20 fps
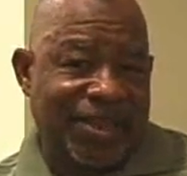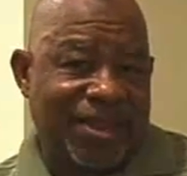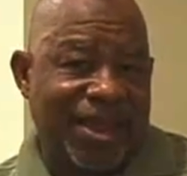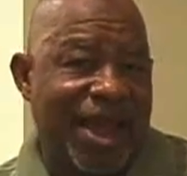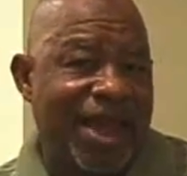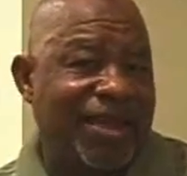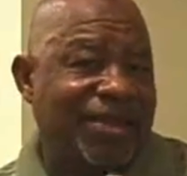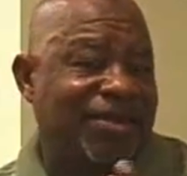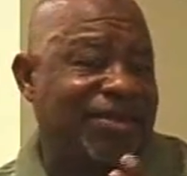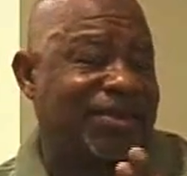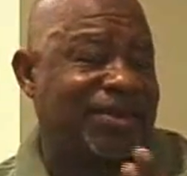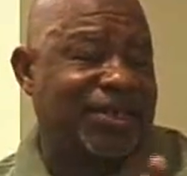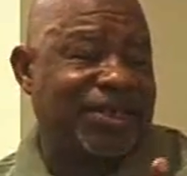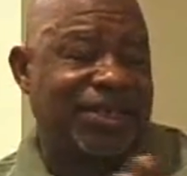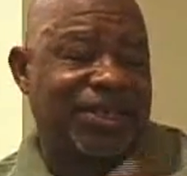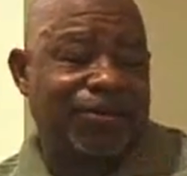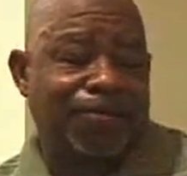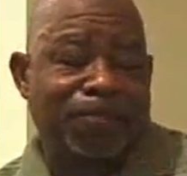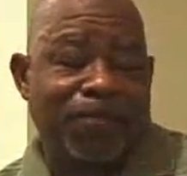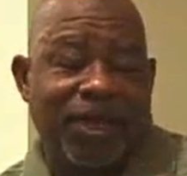not
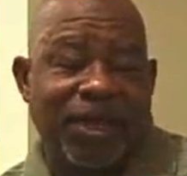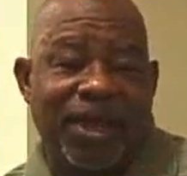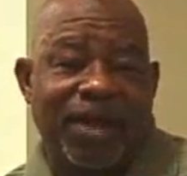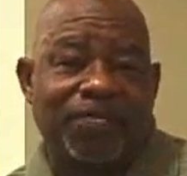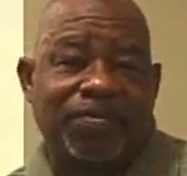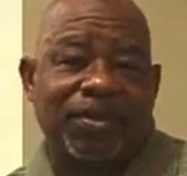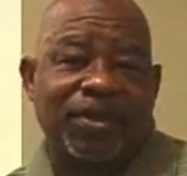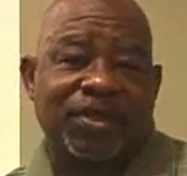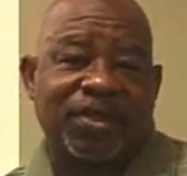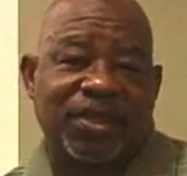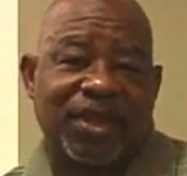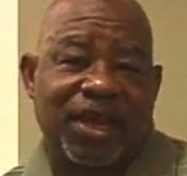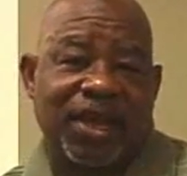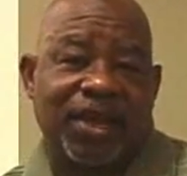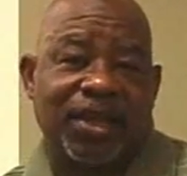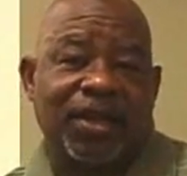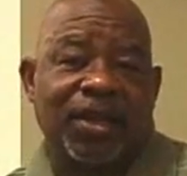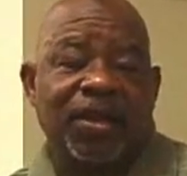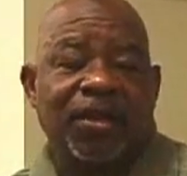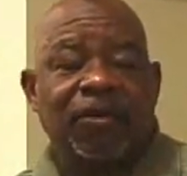just be able to
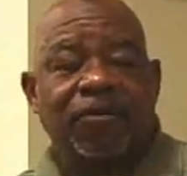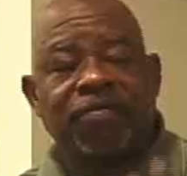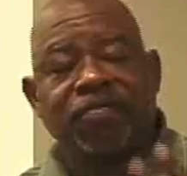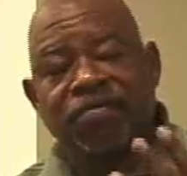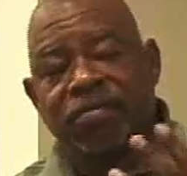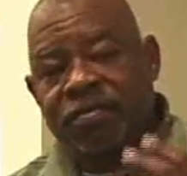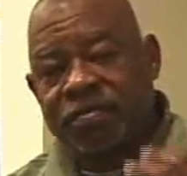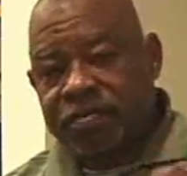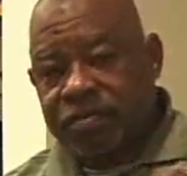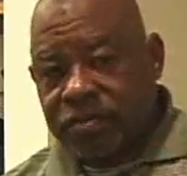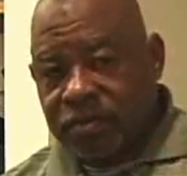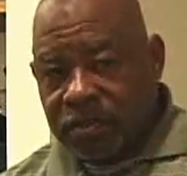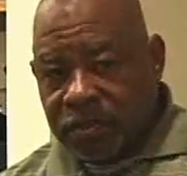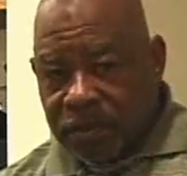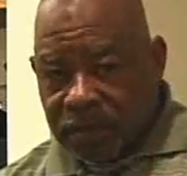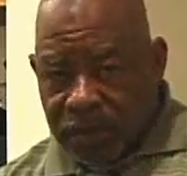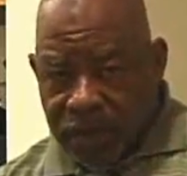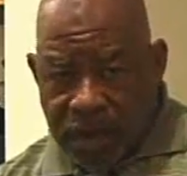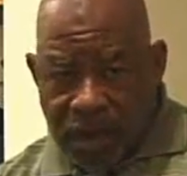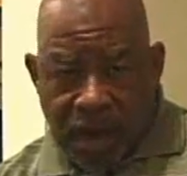say,
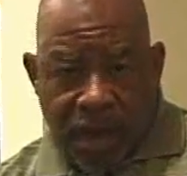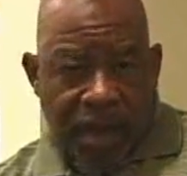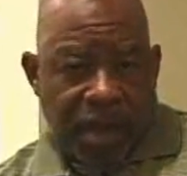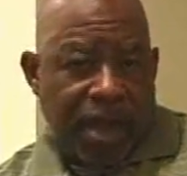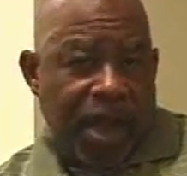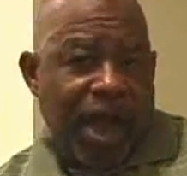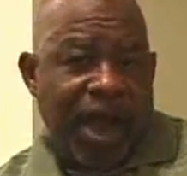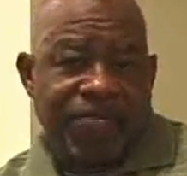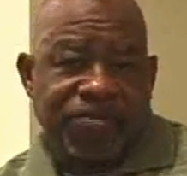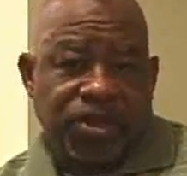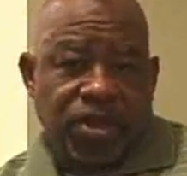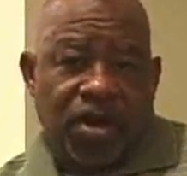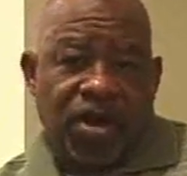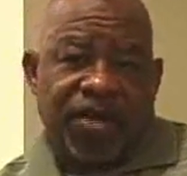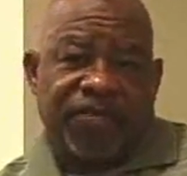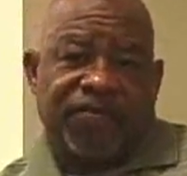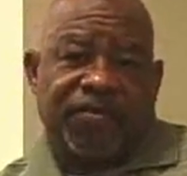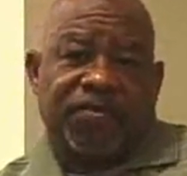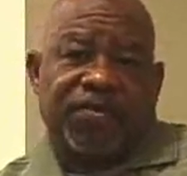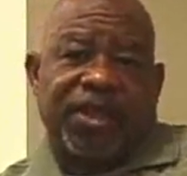I'm sorry
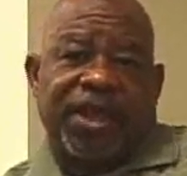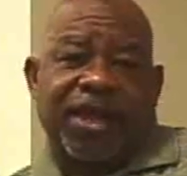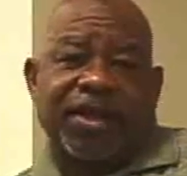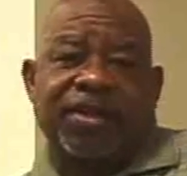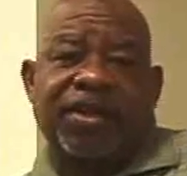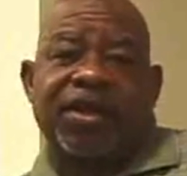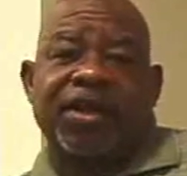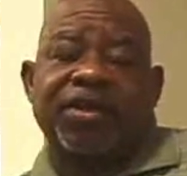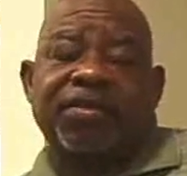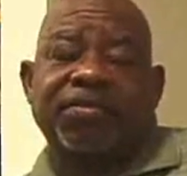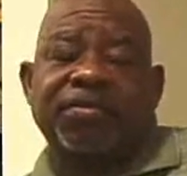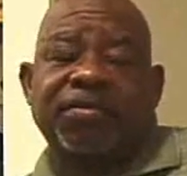for what I've done.